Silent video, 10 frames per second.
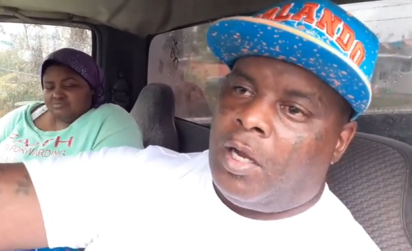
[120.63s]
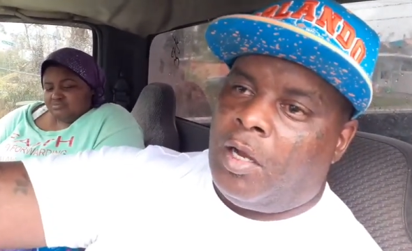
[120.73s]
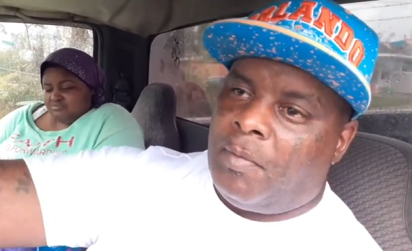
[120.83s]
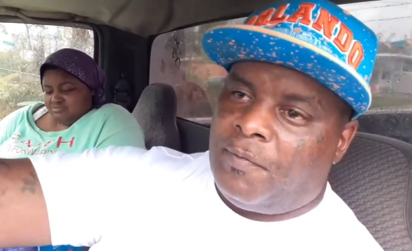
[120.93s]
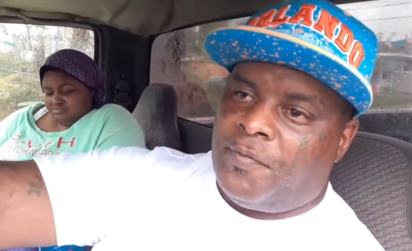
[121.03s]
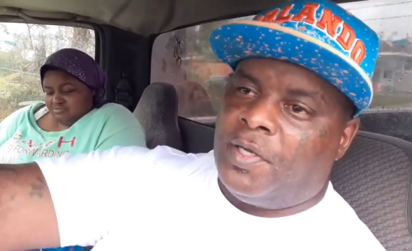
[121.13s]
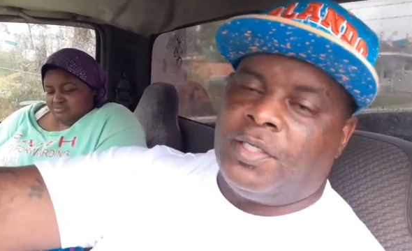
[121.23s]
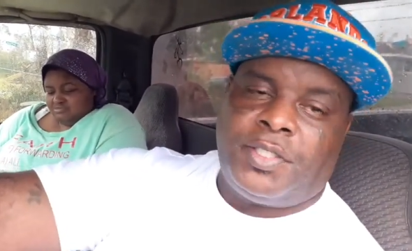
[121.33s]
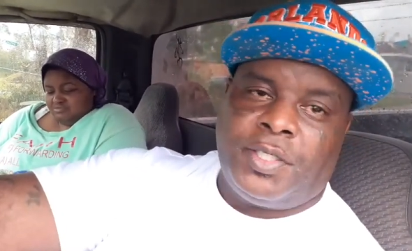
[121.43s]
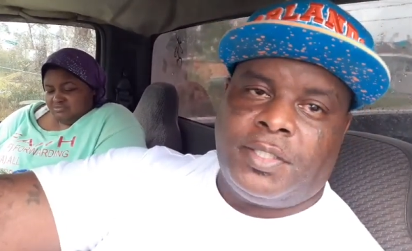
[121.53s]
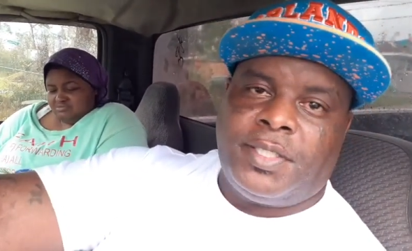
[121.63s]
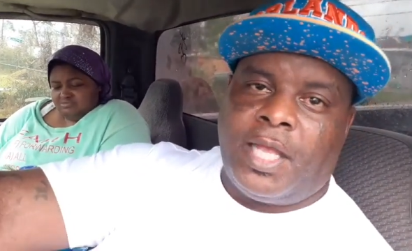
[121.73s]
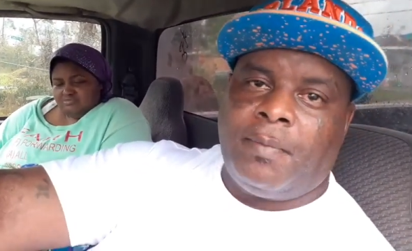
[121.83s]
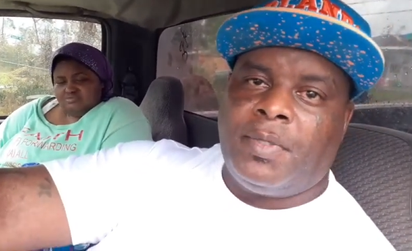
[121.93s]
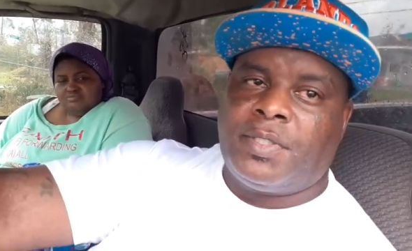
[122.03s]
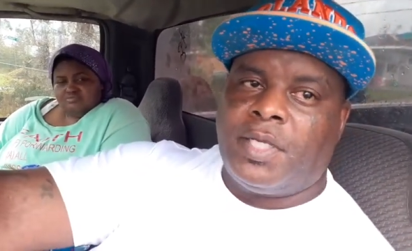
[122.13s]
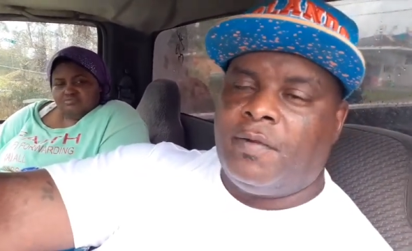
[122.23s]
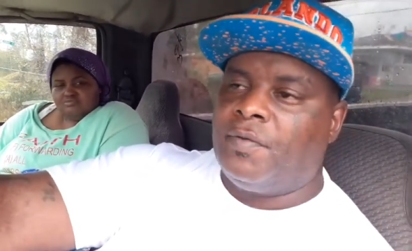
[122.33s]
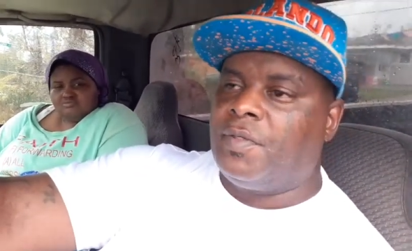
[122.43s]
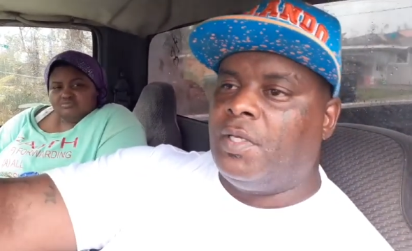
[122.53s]
Speaker 1: All my furniture is damaged.
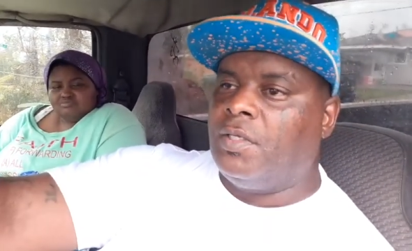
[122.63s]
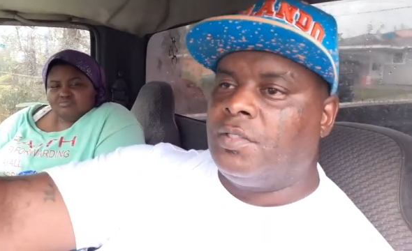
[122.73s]
Everything